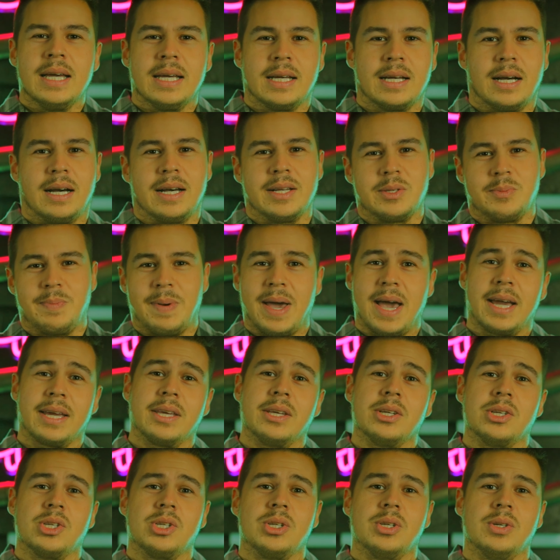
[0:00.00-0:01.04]
cause back
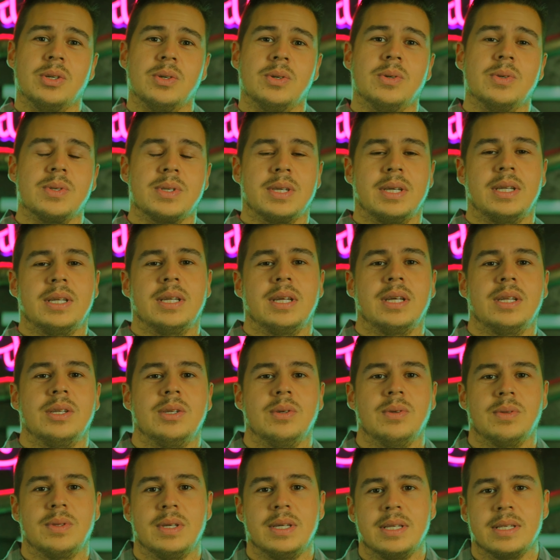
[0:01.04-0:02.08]
issues and
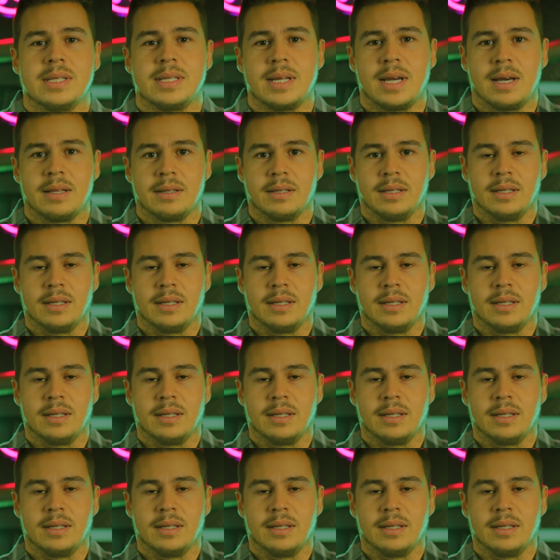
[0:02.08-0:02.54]
do things down the